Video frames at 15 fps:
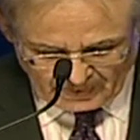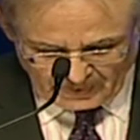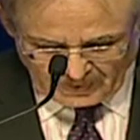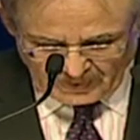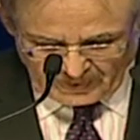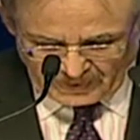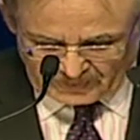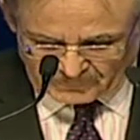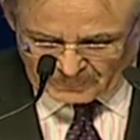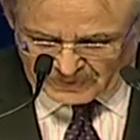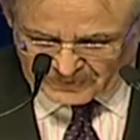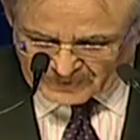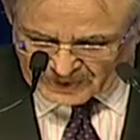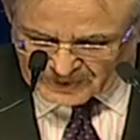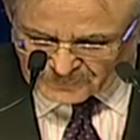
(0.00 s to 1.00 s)
It will
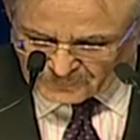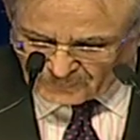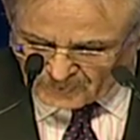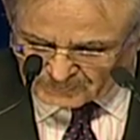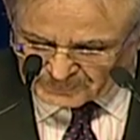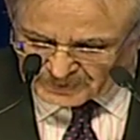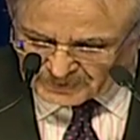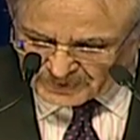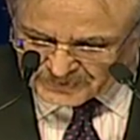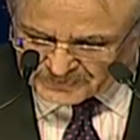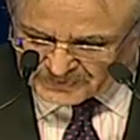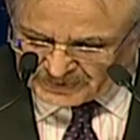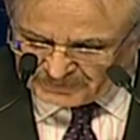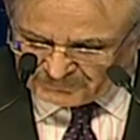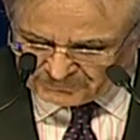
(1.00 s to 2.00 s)
transform the country
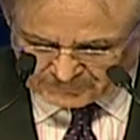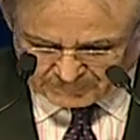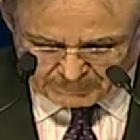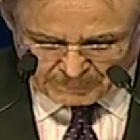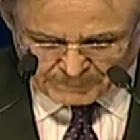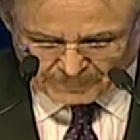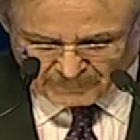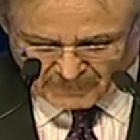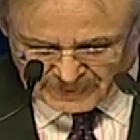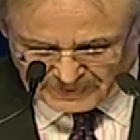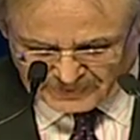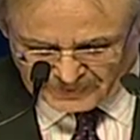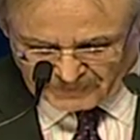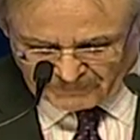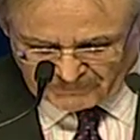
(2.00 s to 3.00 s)
from a provider
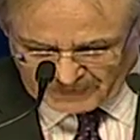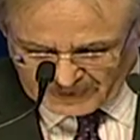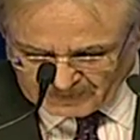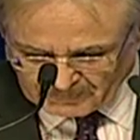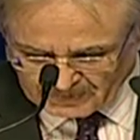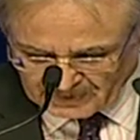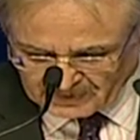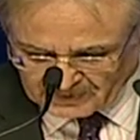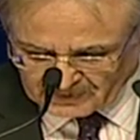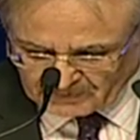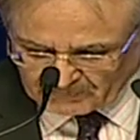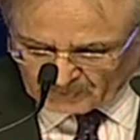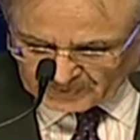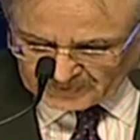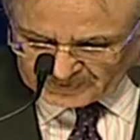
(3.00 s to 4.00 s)
of labor,
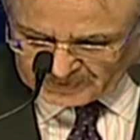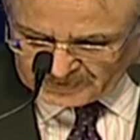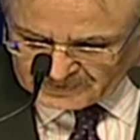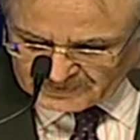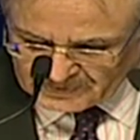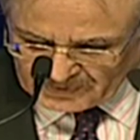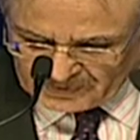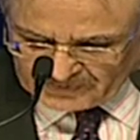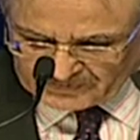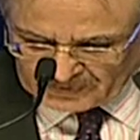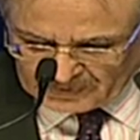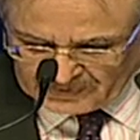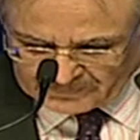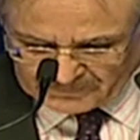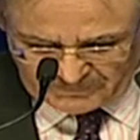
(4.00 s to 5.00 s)
commodities, and
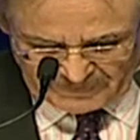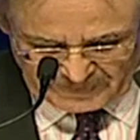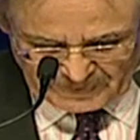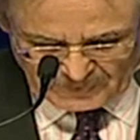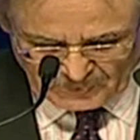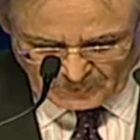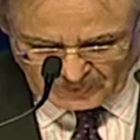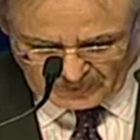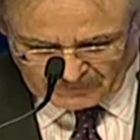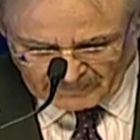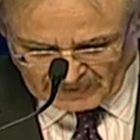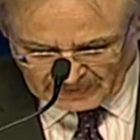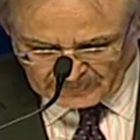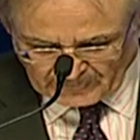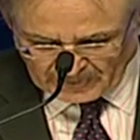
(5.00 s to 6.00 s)
relatively lower
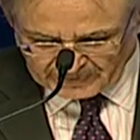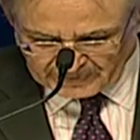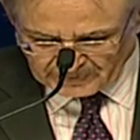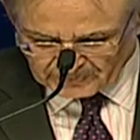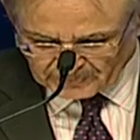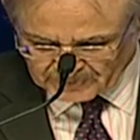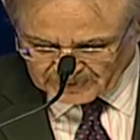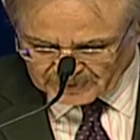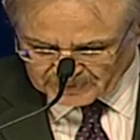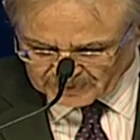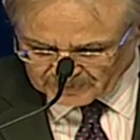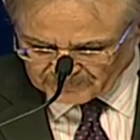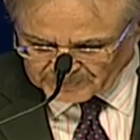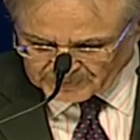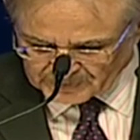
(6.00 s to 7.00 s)
value added goods and
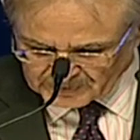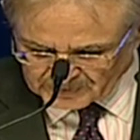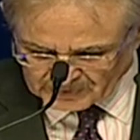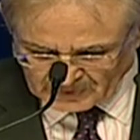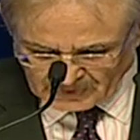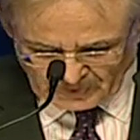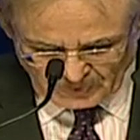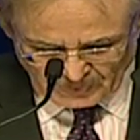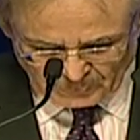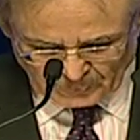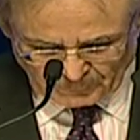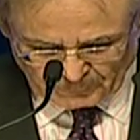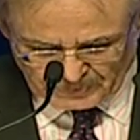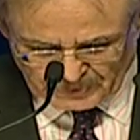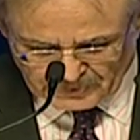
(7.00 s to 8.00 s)
services to a
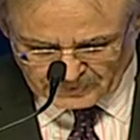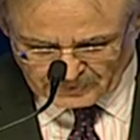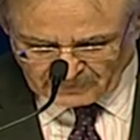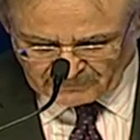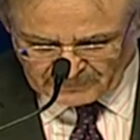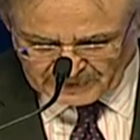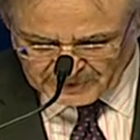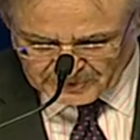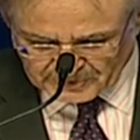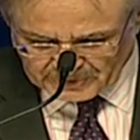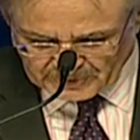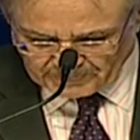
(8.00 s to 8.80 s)
position of leadership in